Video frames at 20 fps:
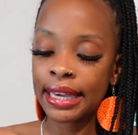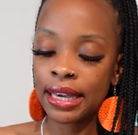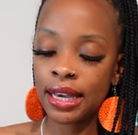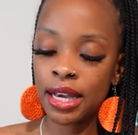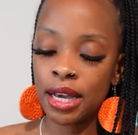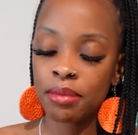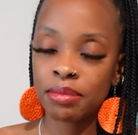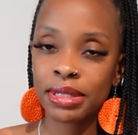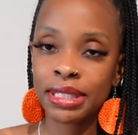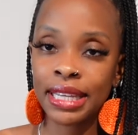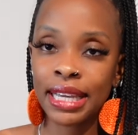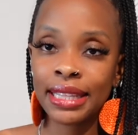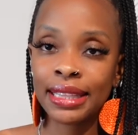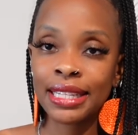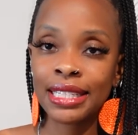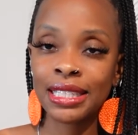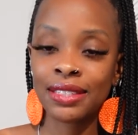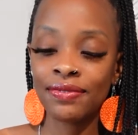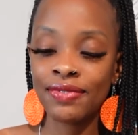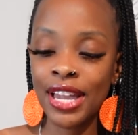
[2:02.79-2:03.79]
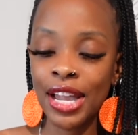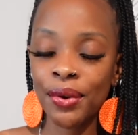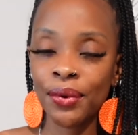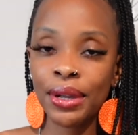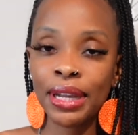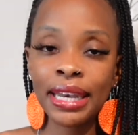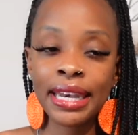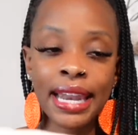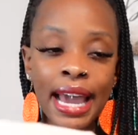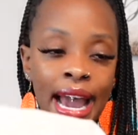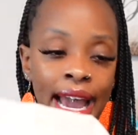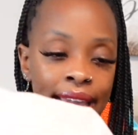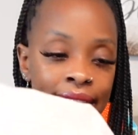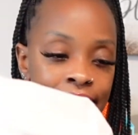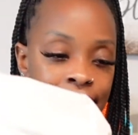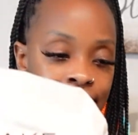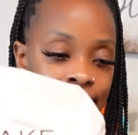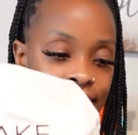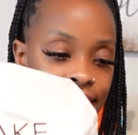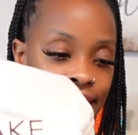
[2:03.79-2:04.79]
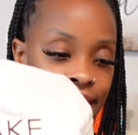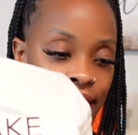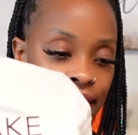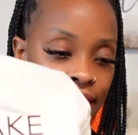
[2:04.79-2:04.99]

comes in this very nice